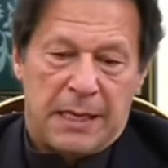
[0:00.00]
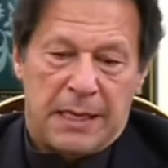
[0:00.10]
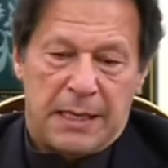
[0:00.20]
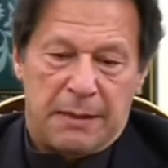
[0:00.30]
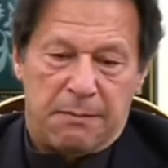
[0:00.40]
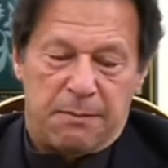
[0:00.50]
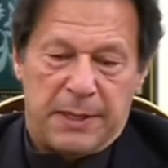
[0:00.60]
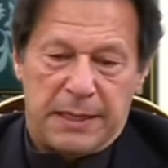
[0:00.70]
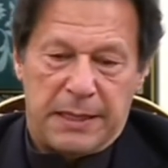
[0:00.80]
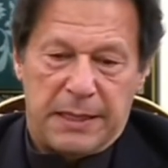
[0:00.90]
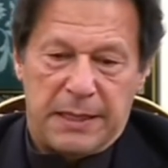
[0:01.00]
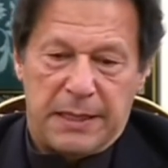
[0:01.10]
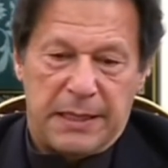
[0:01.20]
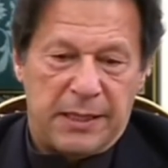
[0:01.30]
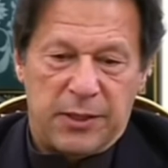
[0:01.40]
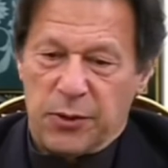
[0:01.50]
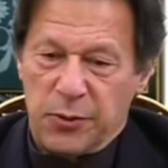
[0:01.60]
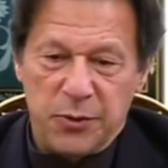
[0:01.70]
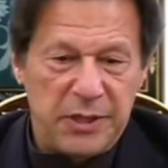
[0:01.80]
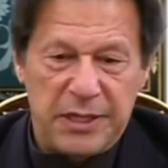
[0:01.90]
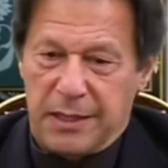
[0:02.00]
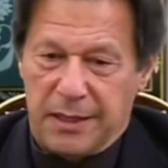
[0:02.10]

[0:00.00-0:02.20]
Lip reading: But it soon